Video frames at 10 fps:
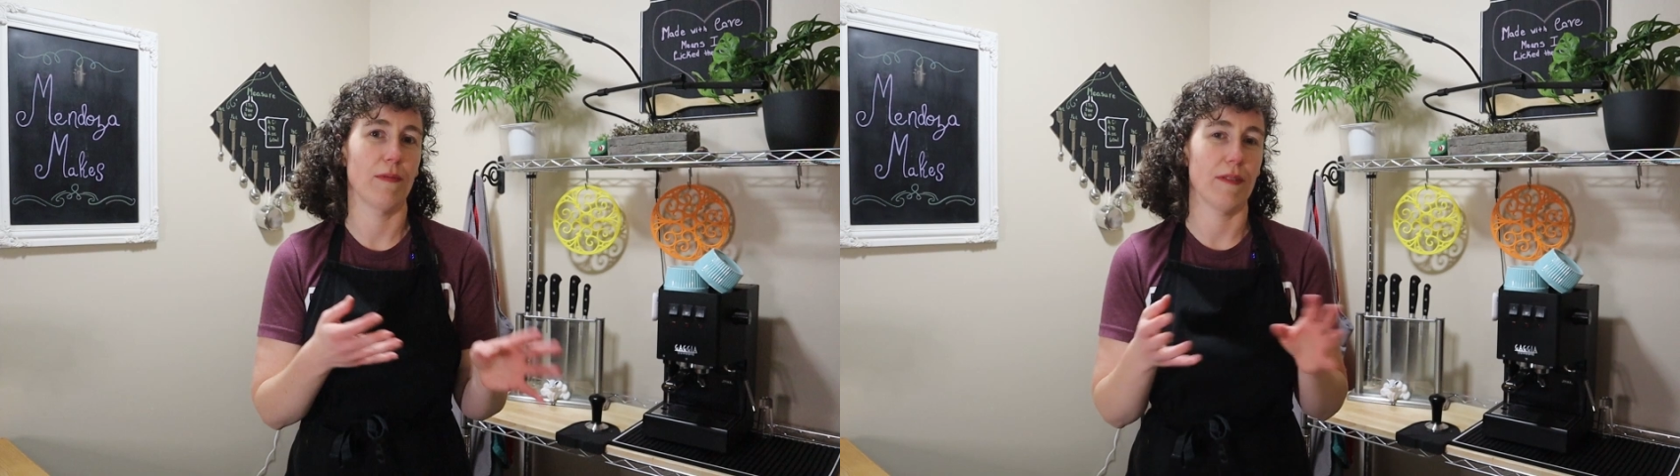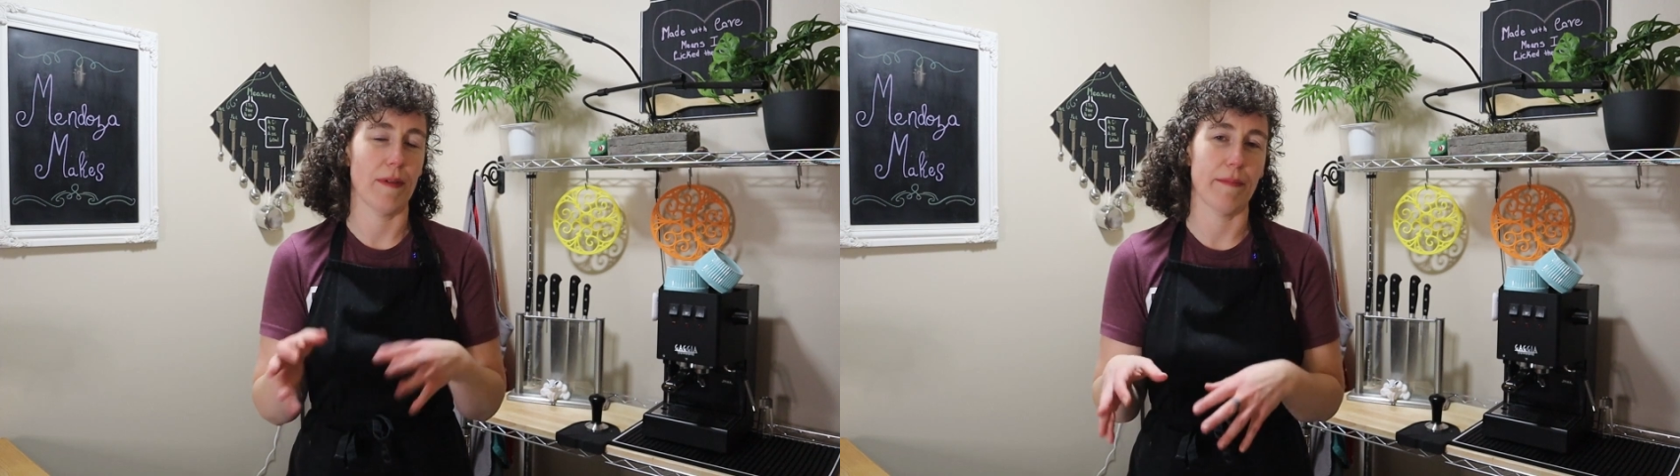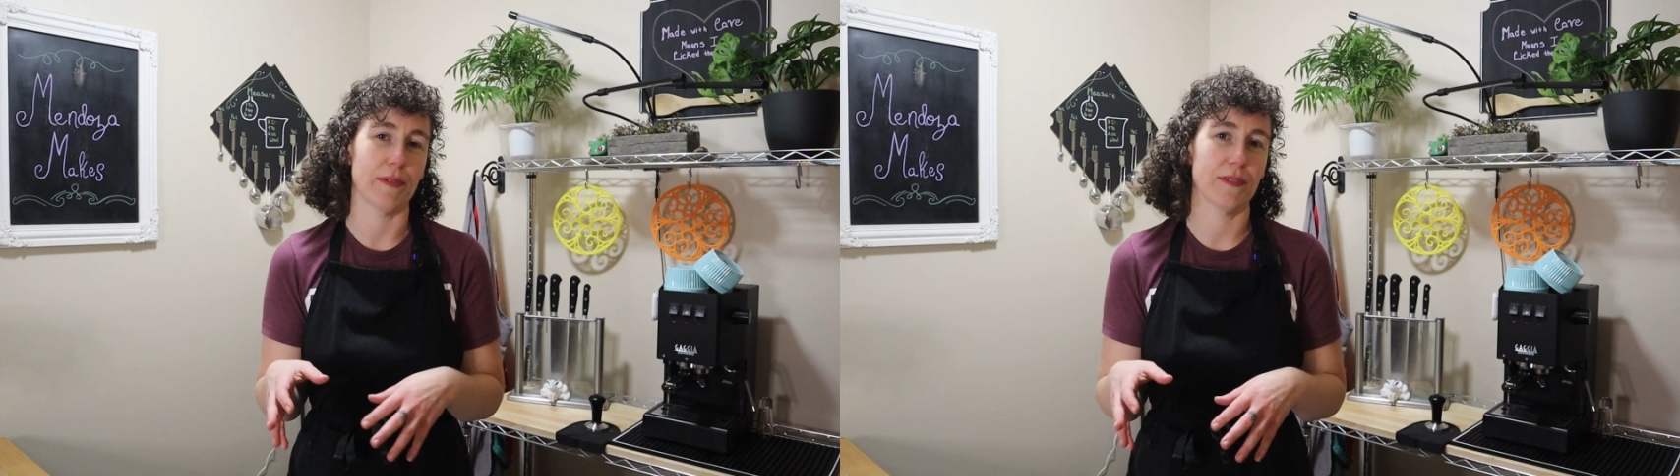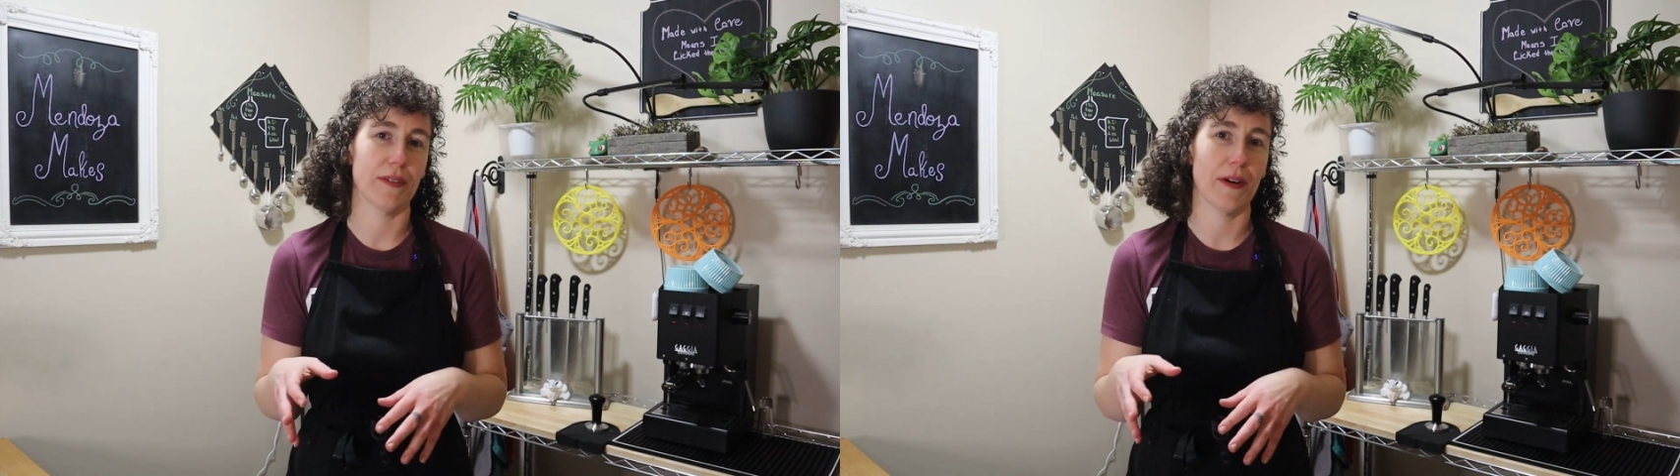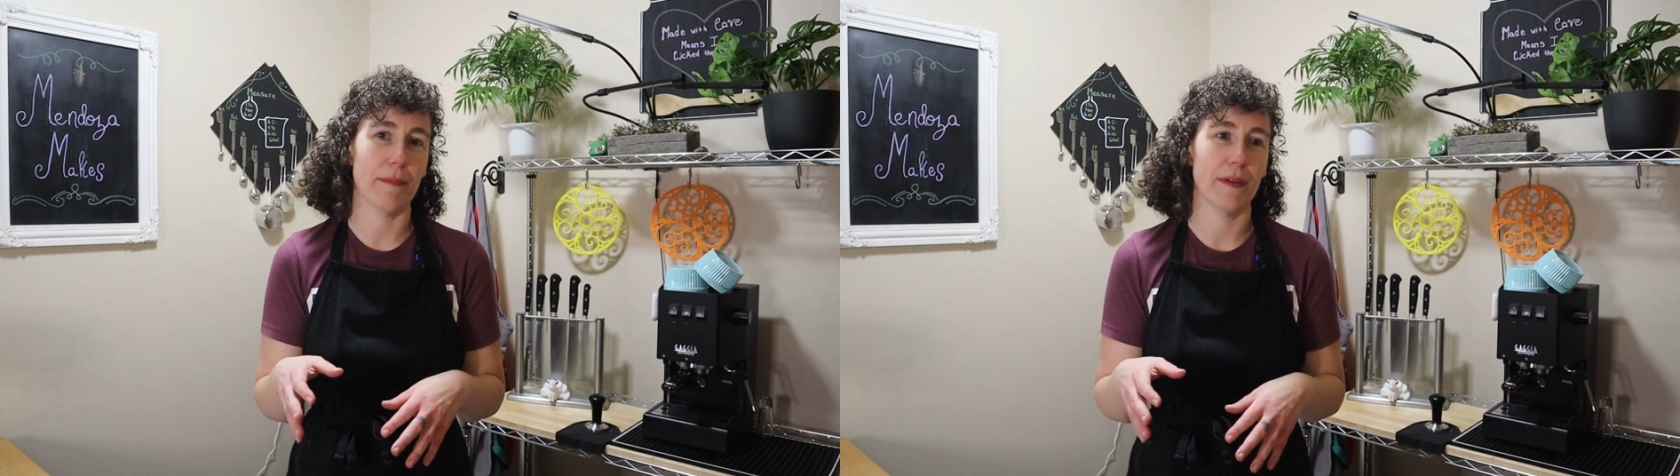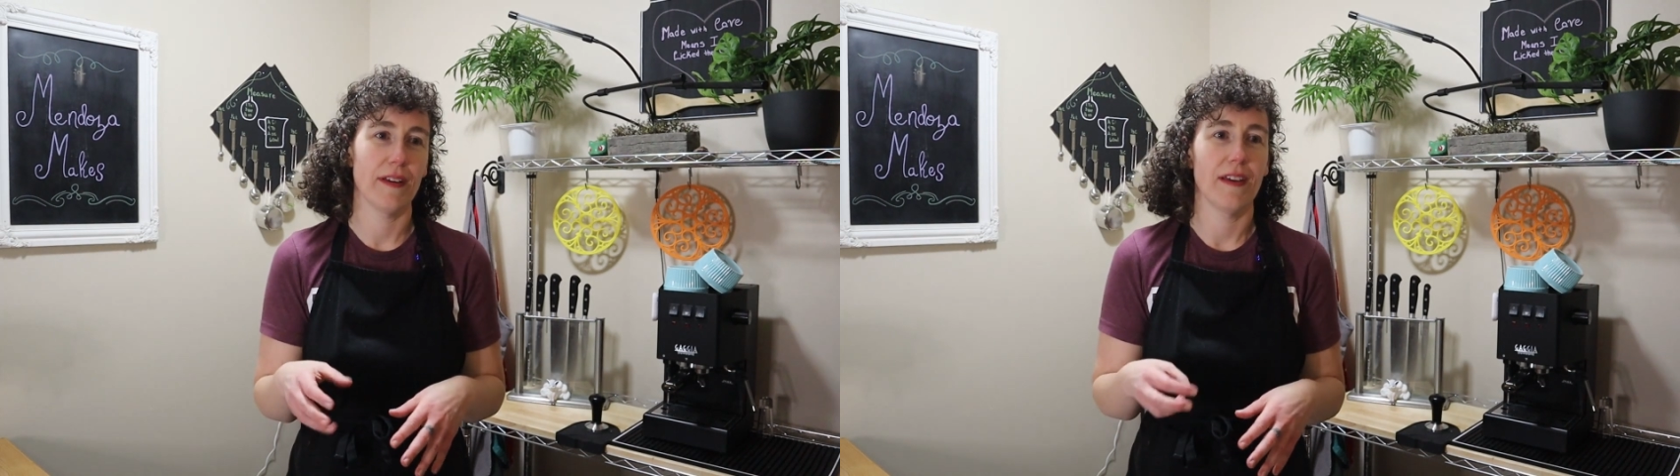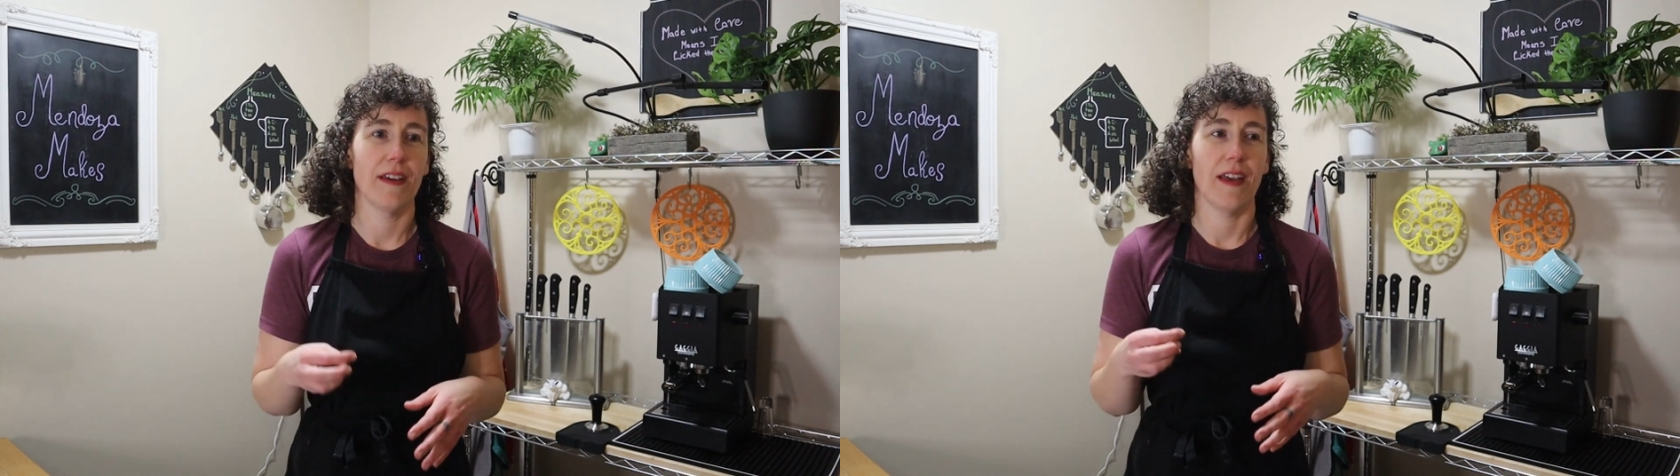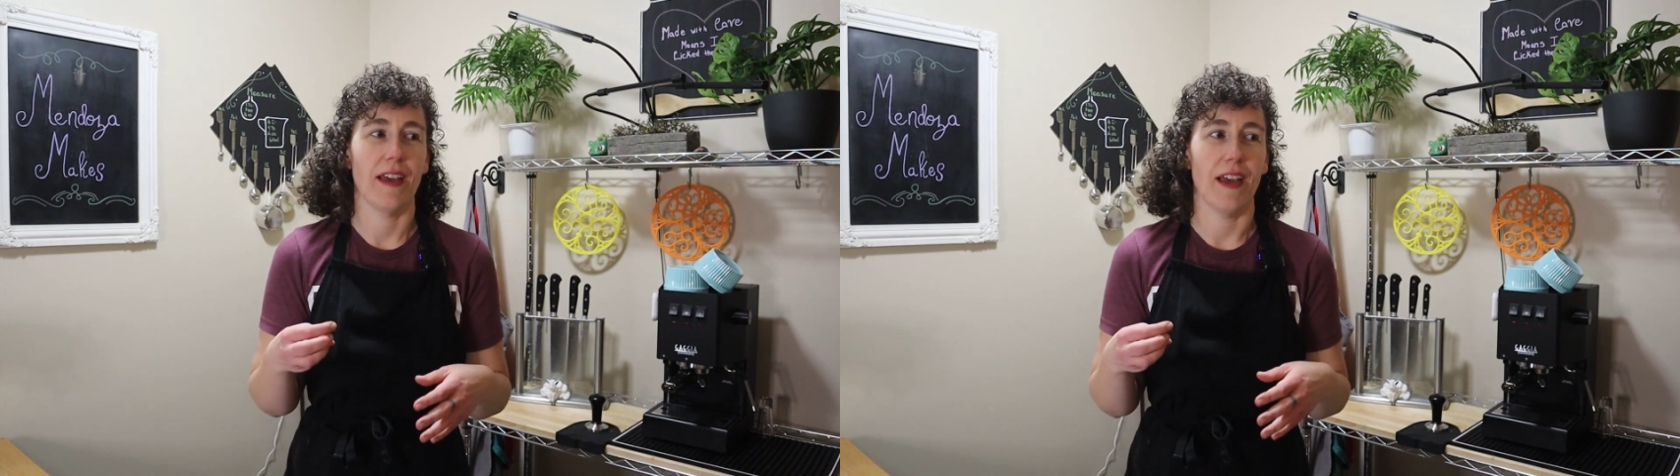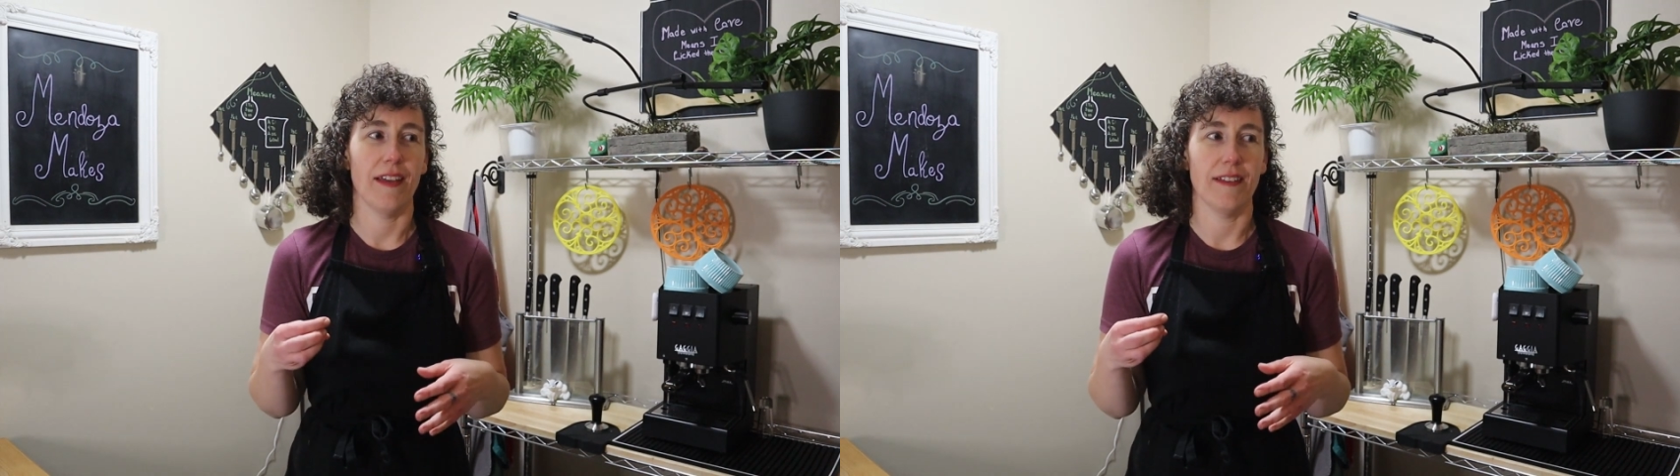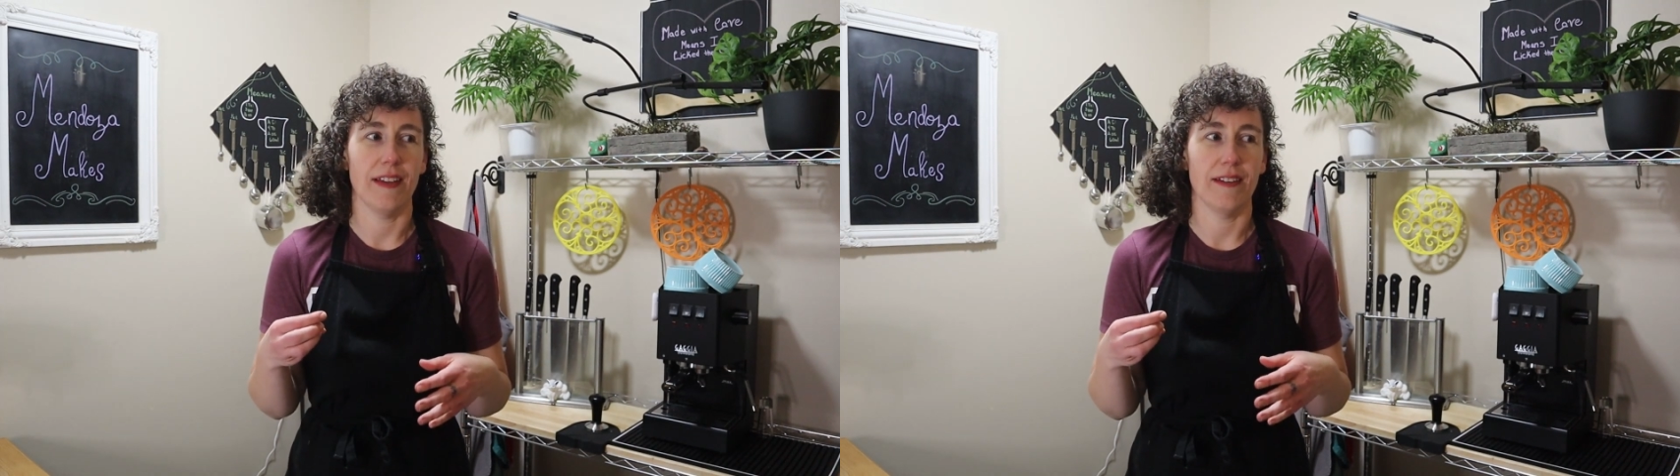with maple syrup
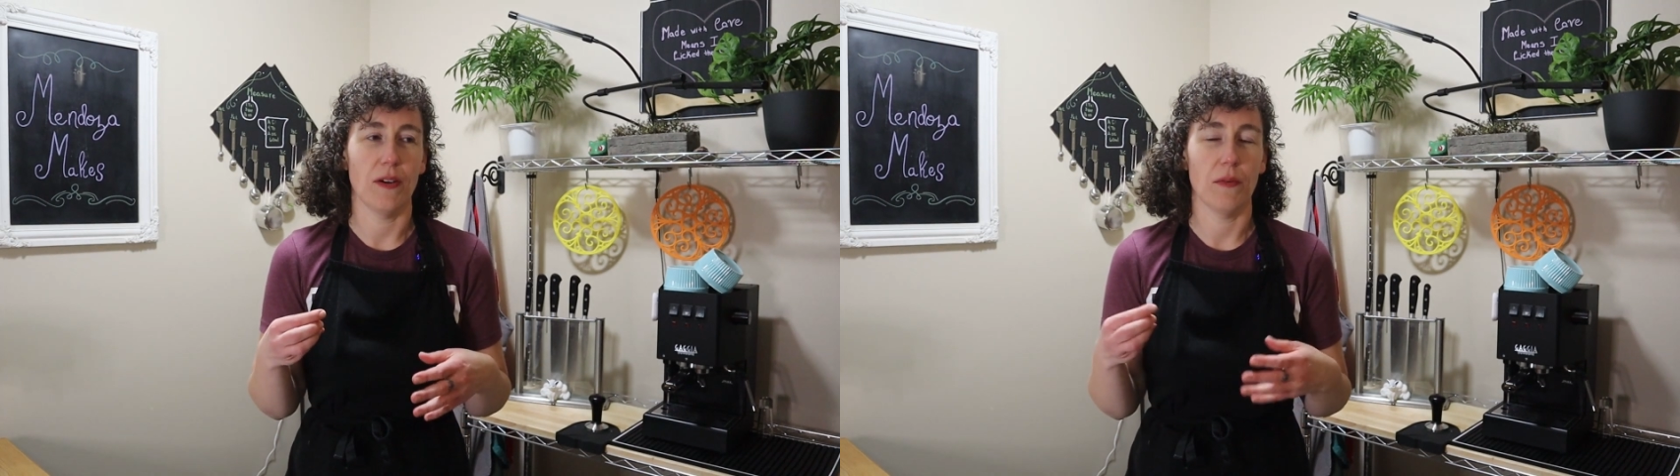and then